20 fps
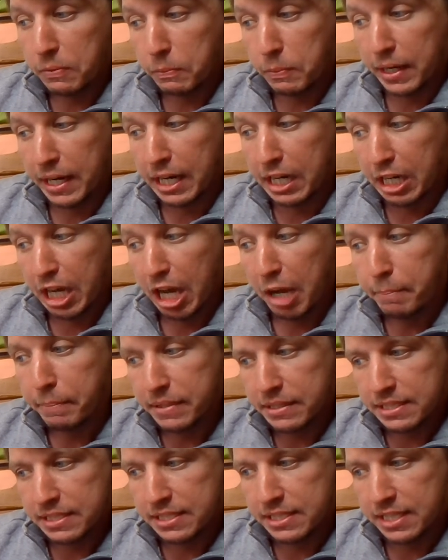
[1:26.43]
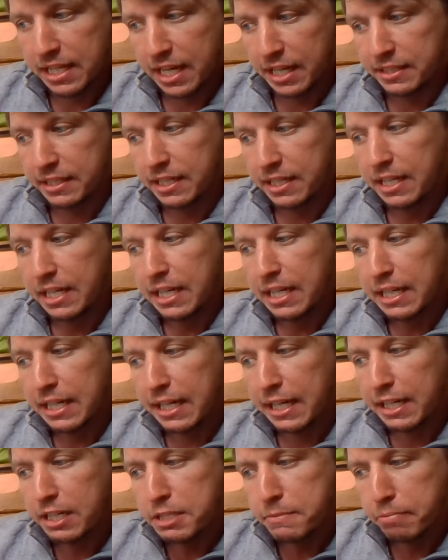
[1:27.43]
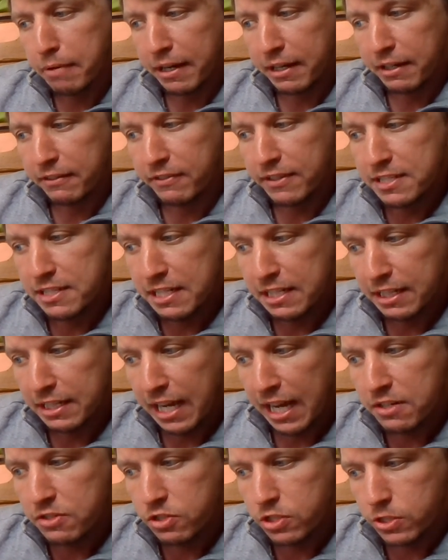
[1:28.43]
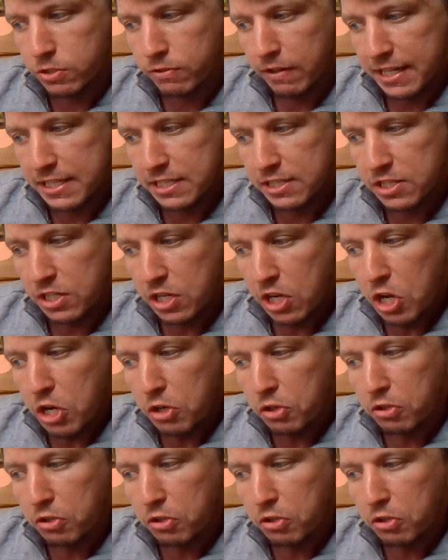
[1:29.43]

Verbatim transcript: Wake up, done eat breakfast, get dressed,